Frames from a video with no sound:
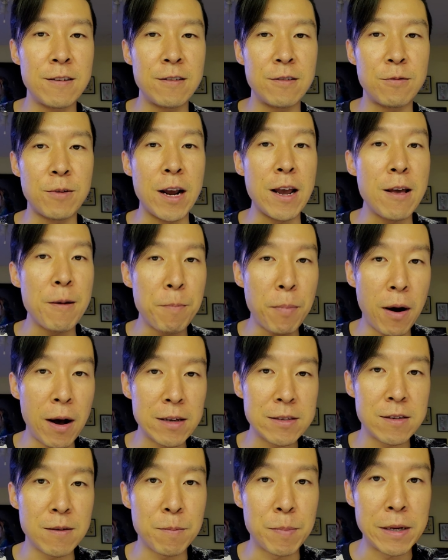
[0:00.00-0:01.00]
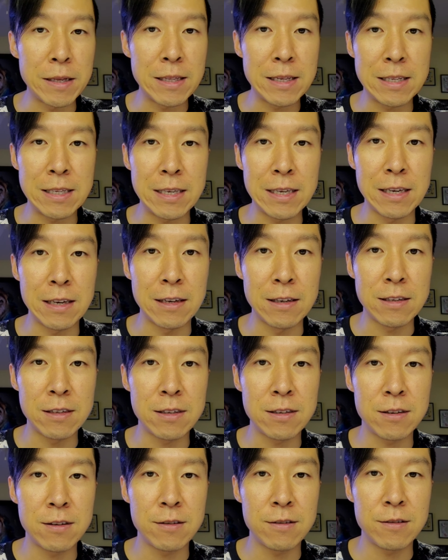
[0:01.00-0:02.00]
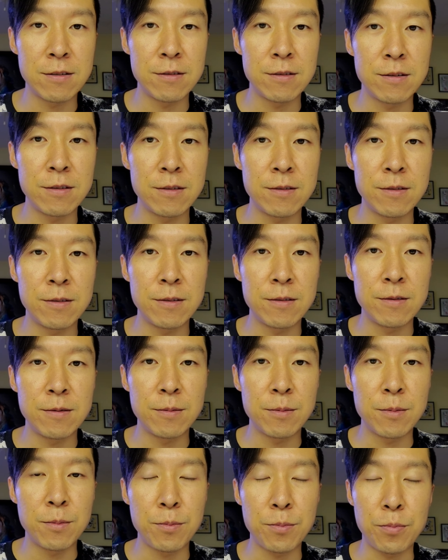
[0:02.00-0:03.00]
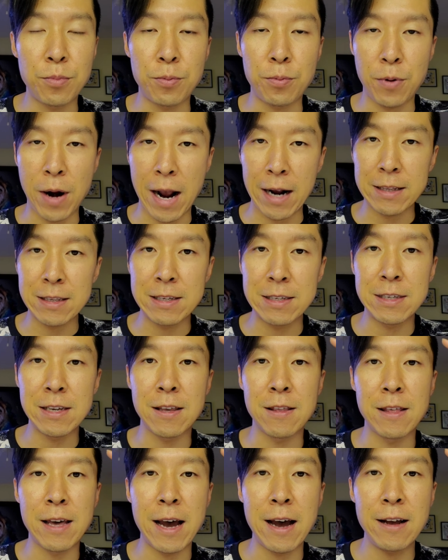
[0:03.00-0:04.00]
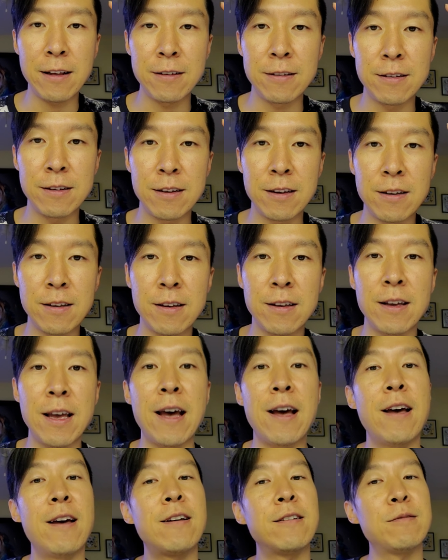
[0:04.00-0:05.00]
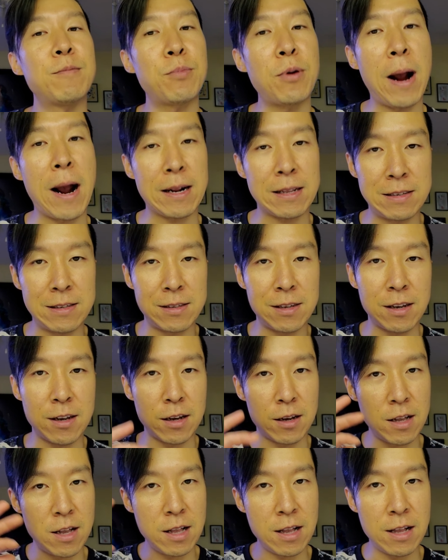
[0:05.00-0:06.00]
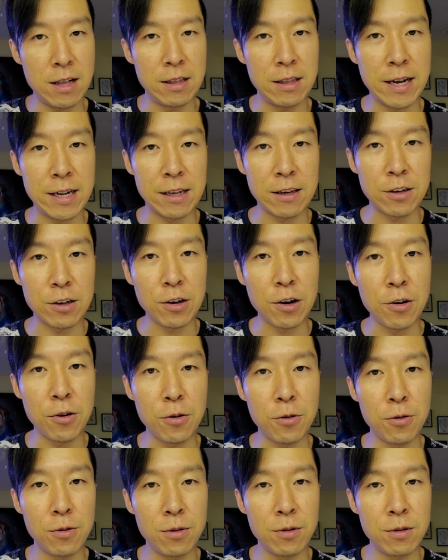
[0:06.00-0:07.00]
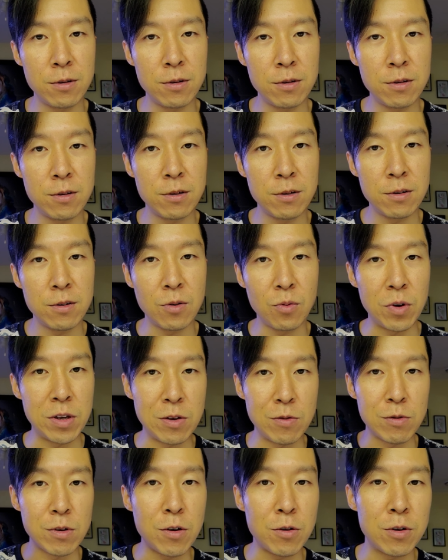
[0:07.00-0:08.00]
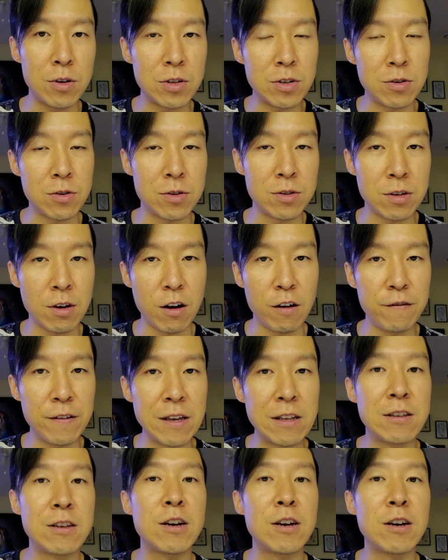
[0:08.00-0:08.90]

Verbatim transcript: right? Possibilities. Practicing that and practicing letting go when you notice yourself in